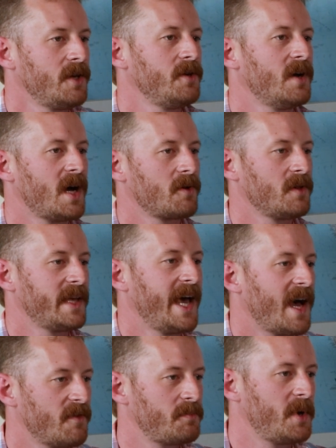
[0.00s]
you not only
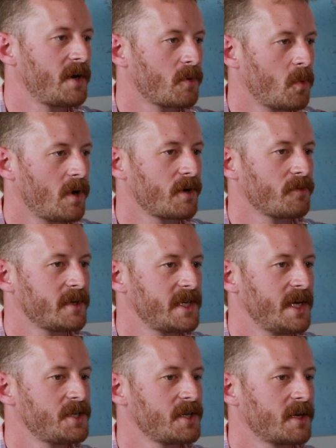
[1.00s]
have better water
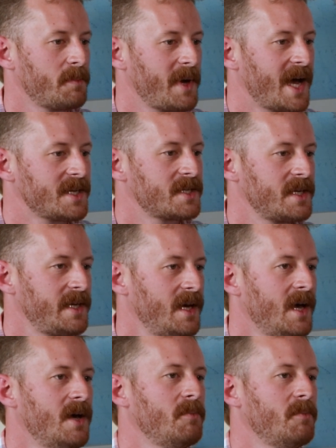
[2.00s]
retention capacity,